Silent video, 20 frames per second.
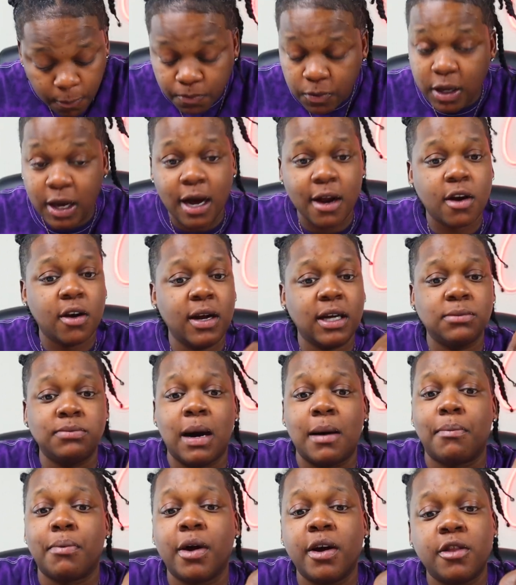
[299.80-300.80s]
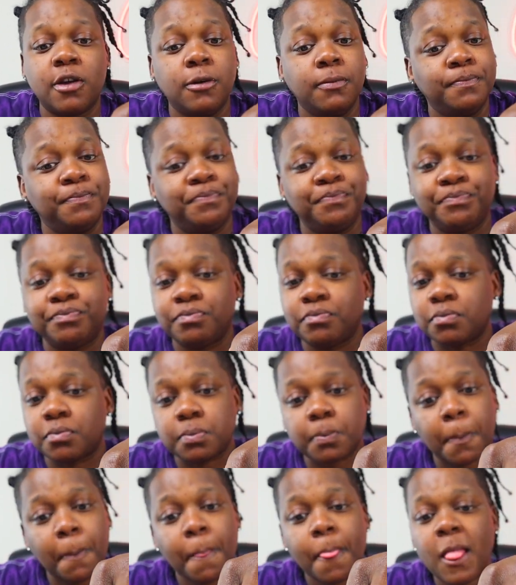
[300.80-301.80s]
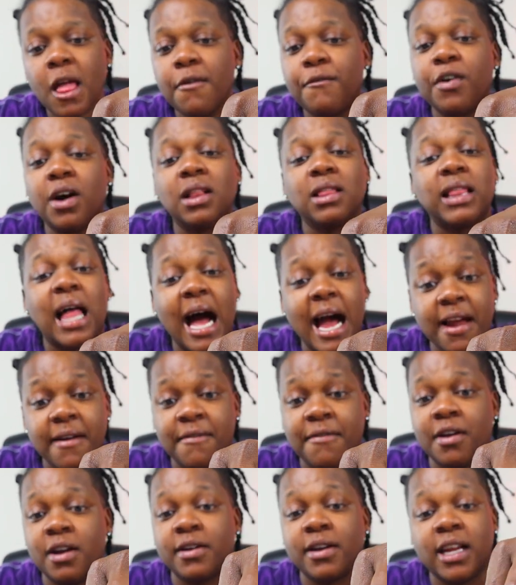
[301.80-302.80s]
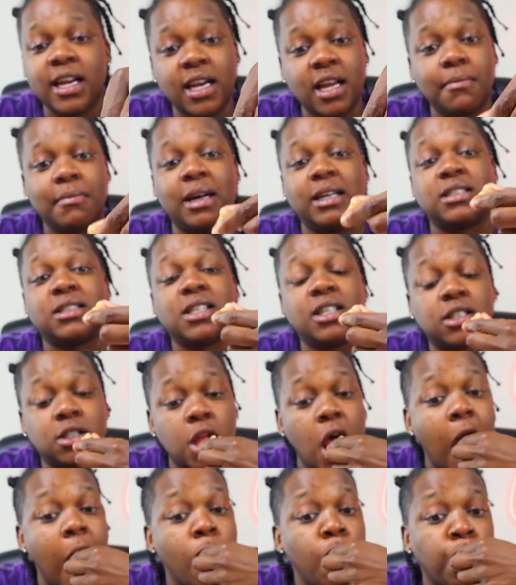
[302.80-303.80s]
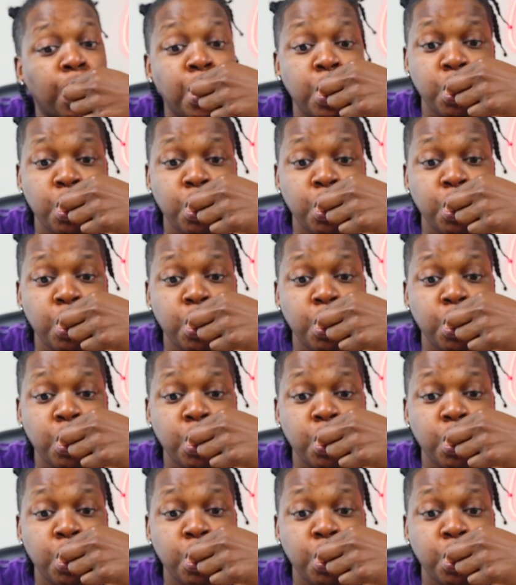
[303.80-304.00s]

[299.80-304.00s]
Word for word: Y'all know that's my brother for life. NeeNee, my sister